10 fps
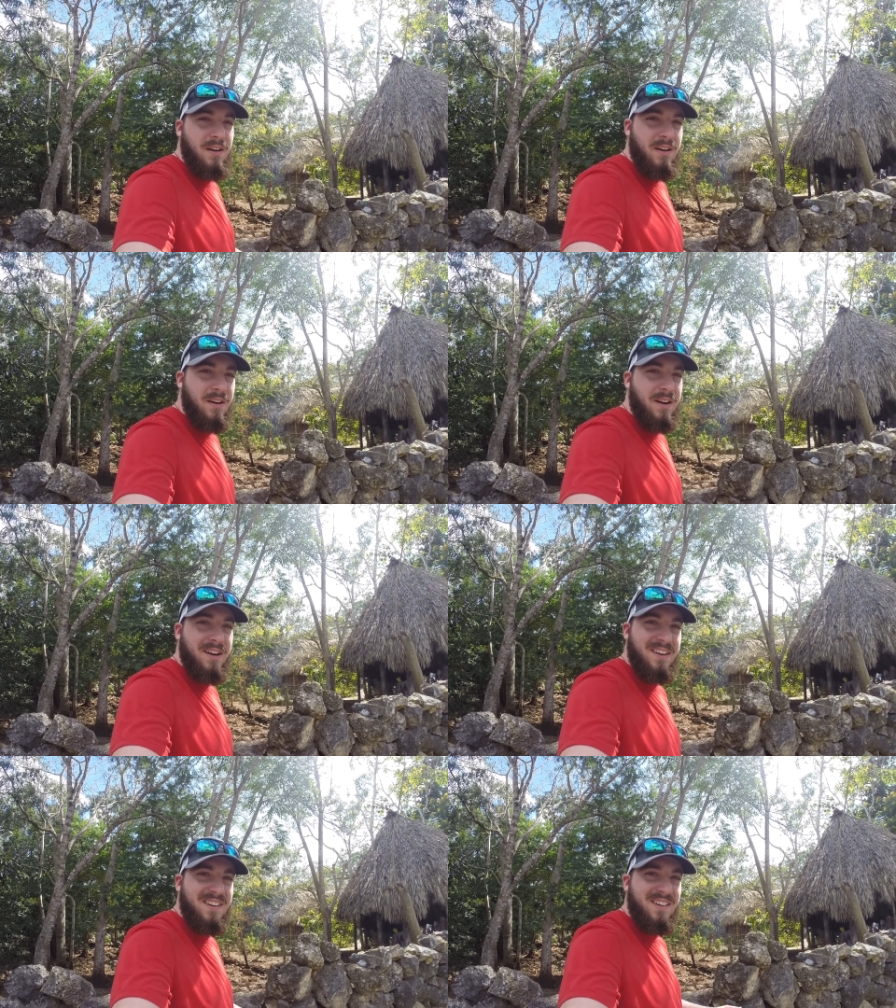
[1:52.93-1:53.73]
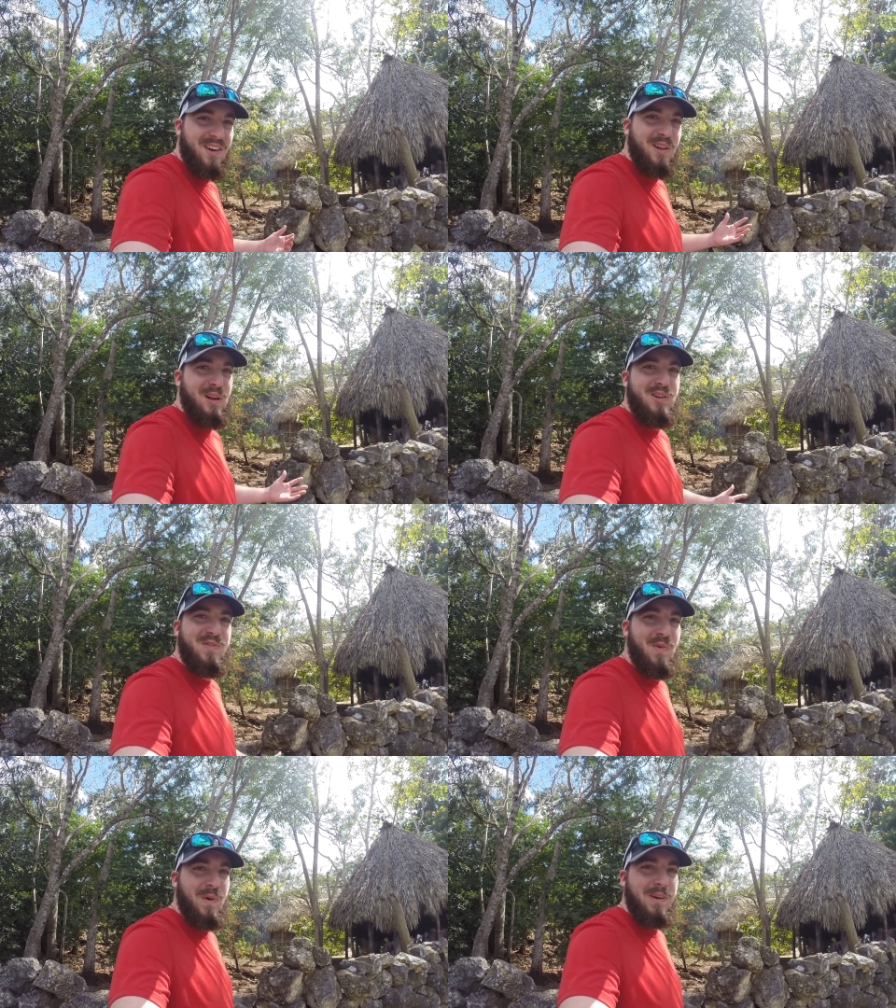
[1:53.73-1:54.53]
our uh, our lunch
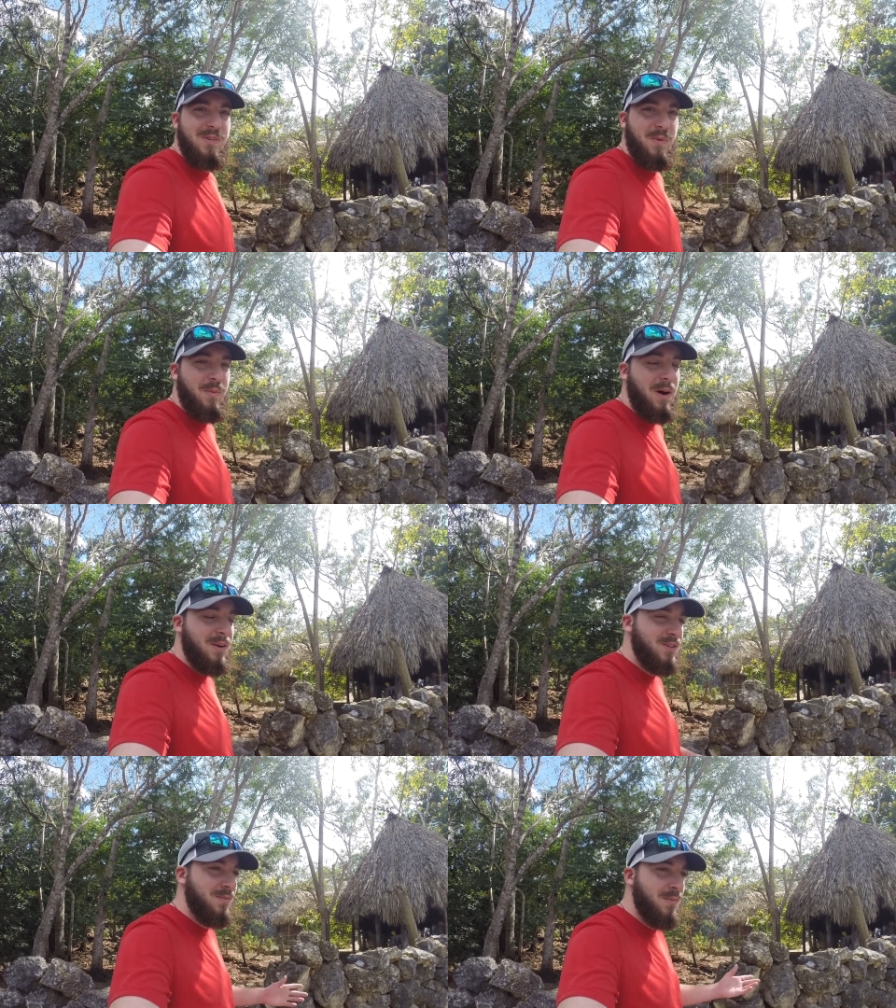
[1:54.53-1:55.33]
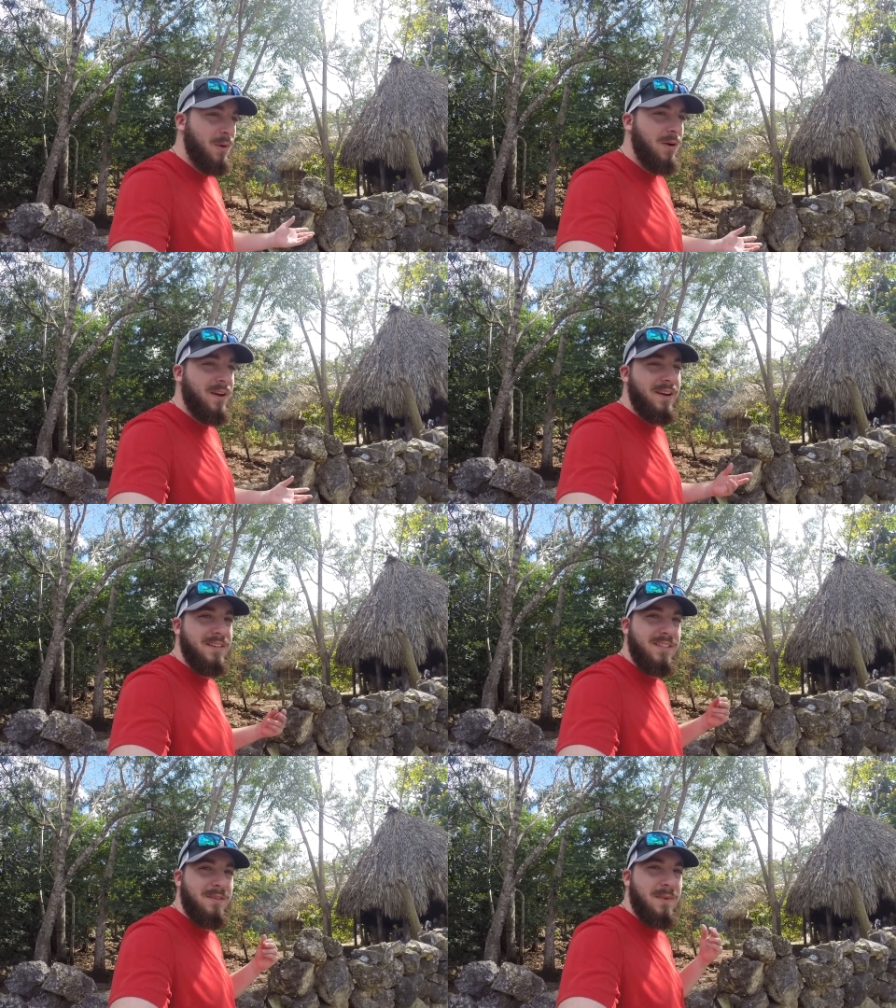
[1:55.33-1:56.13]
for us. We brought her some pork
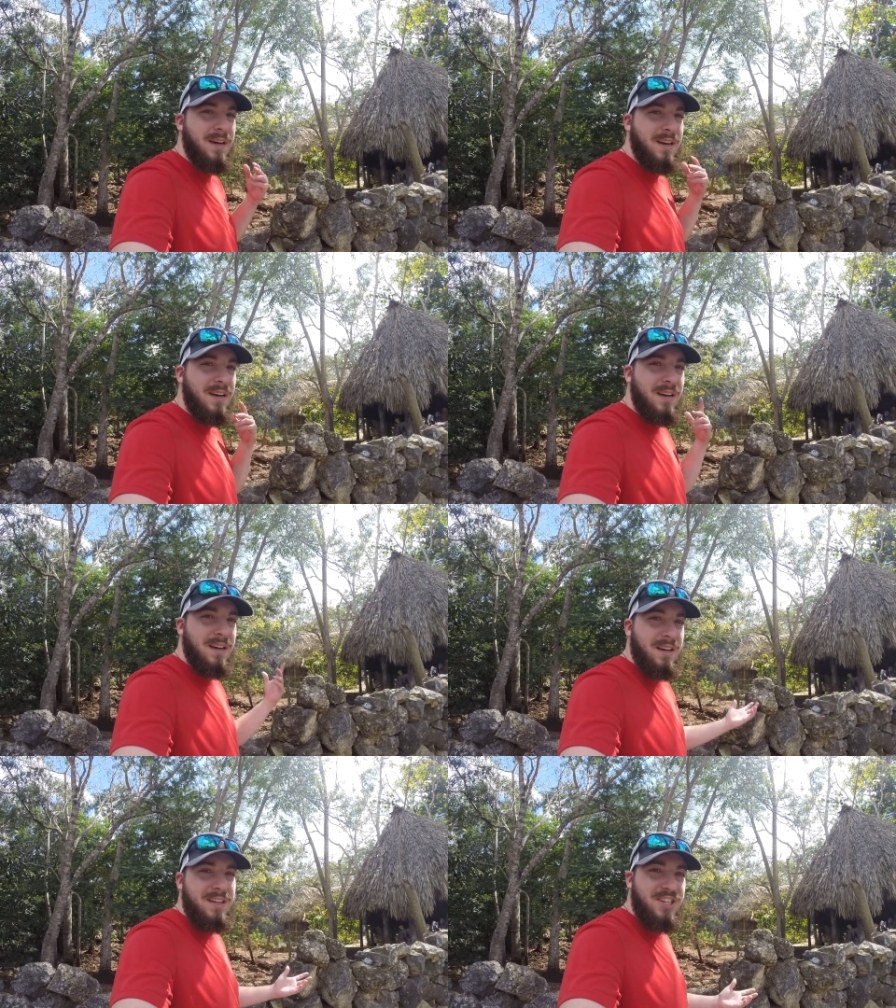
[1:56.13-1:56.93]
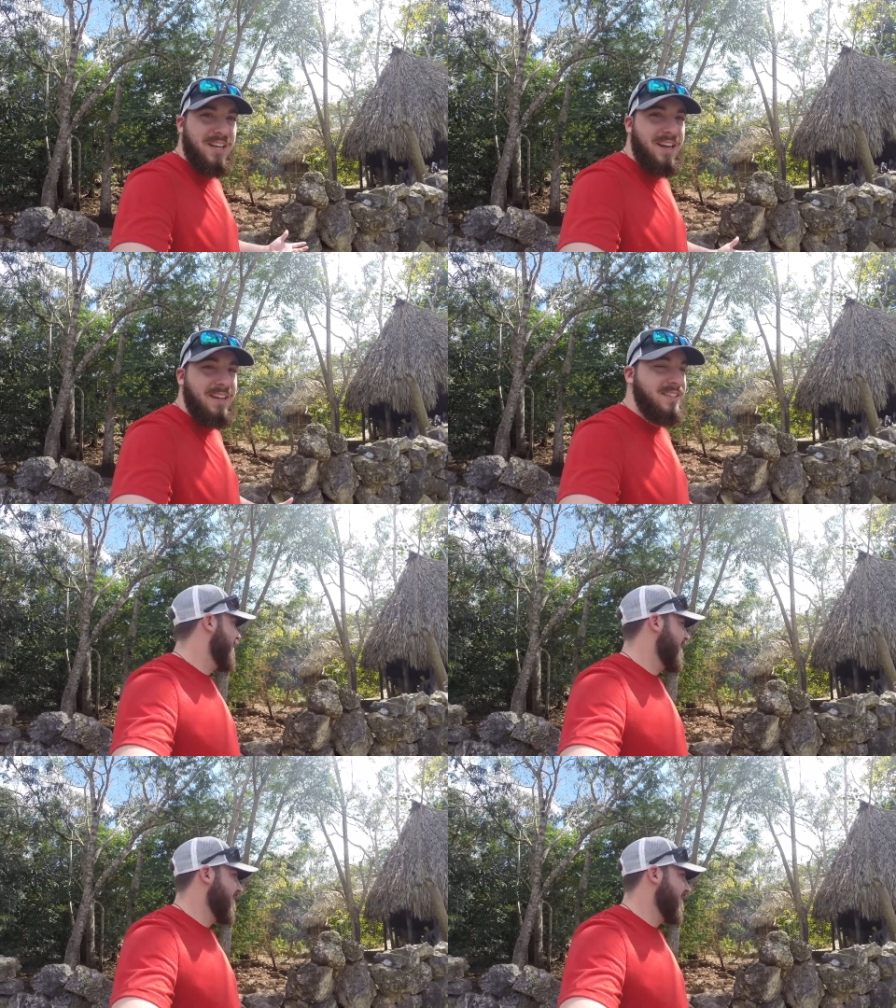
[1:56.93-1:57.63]
and some uh, chiles.